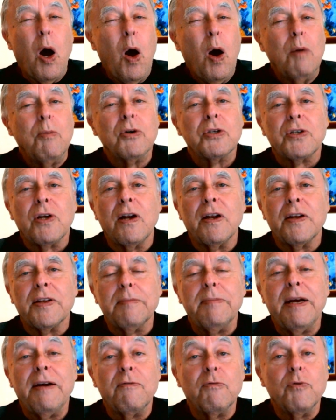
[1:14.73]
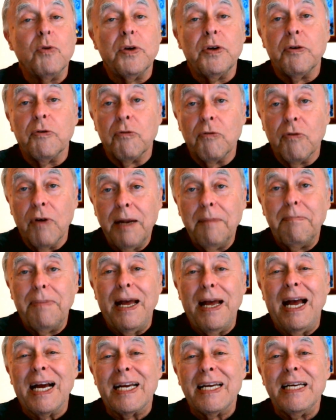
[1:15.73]
almost all of them have rooted right
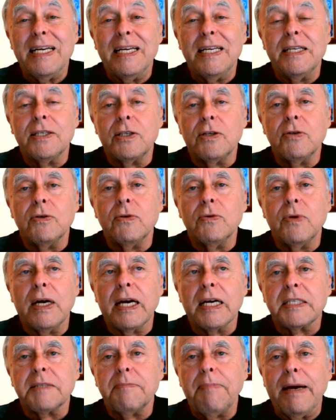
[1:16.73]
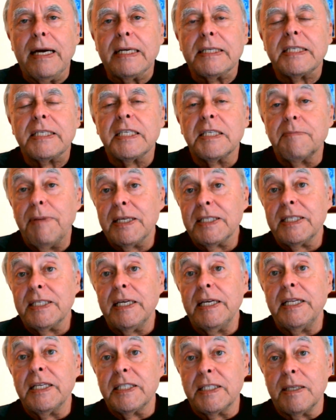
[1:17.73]
back into expats,
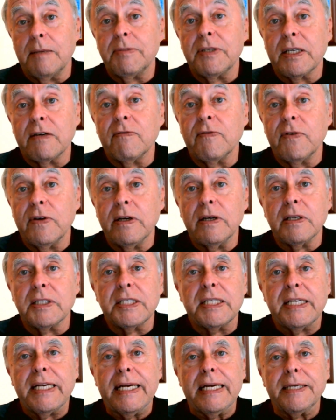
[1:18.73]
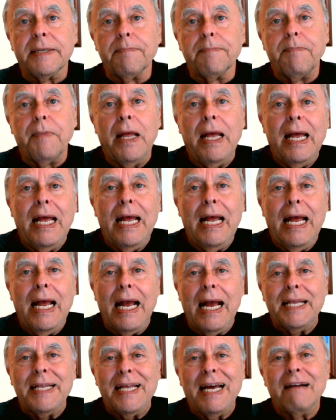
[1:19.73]
especially in the subject of real estate.
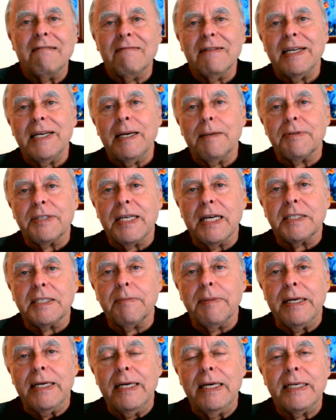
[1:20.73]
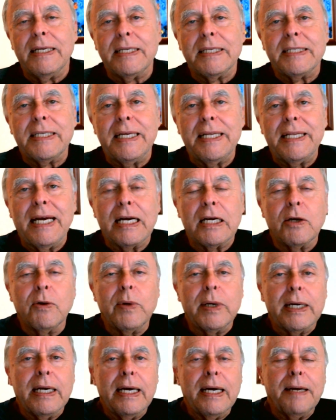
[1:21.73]
And that really upsets me to see that
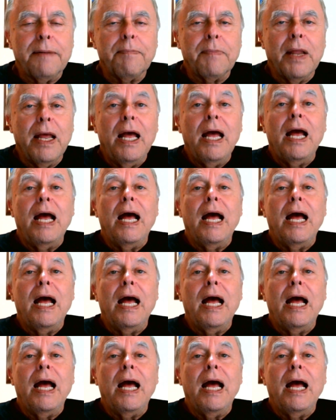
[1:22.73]
going on.